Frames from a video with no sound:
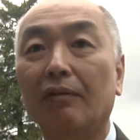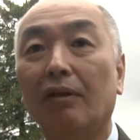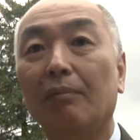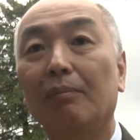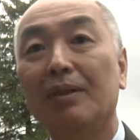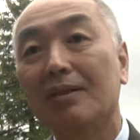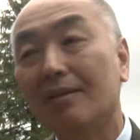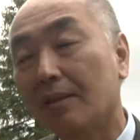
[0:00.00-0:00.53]
their
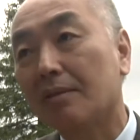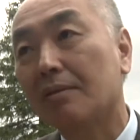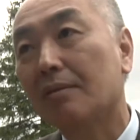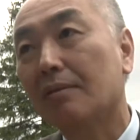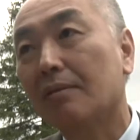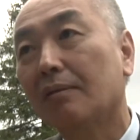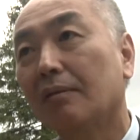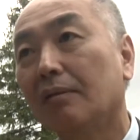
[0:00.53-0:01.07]

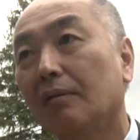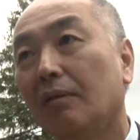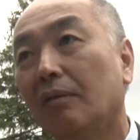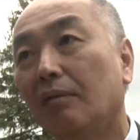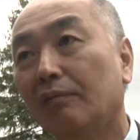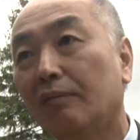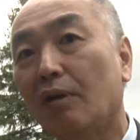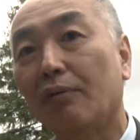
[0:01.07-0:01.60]
business.
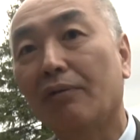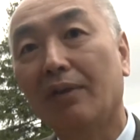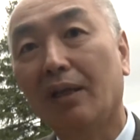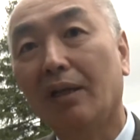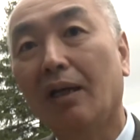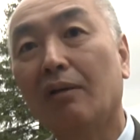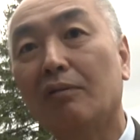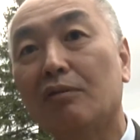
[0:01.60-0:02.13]
Of course,
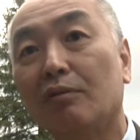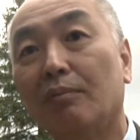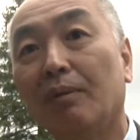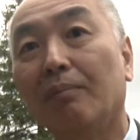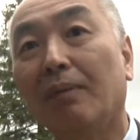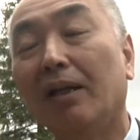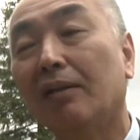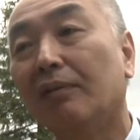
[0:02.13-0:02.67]
they have to be
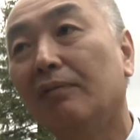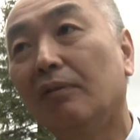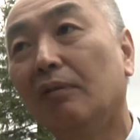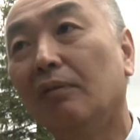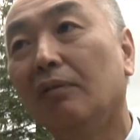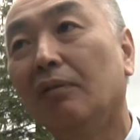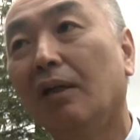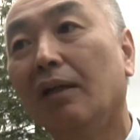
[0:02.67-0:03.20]
mindful
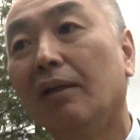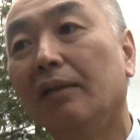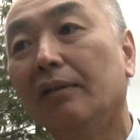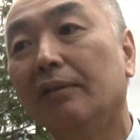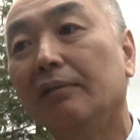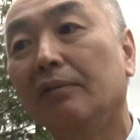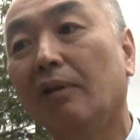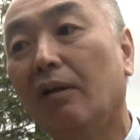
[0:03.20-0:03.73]

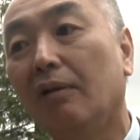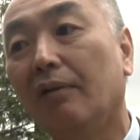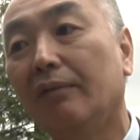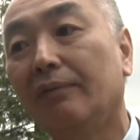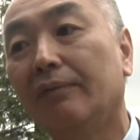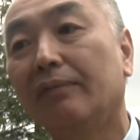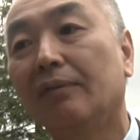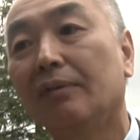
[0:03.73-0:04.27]

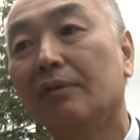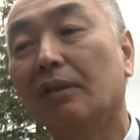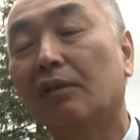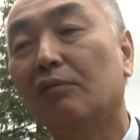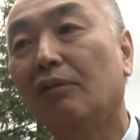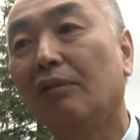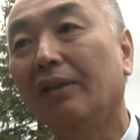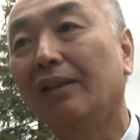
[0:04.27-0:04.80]
of the
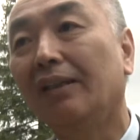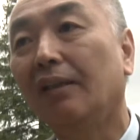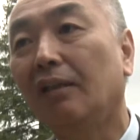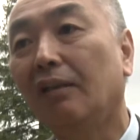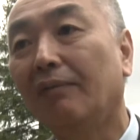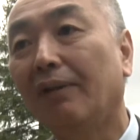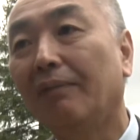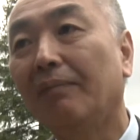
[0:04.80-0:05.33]
quality
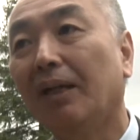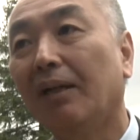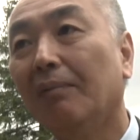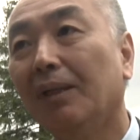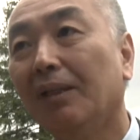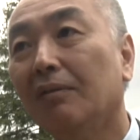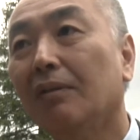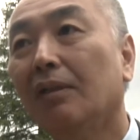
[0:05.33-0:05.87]
of
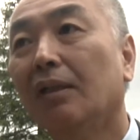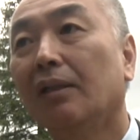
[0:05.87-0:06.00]
environment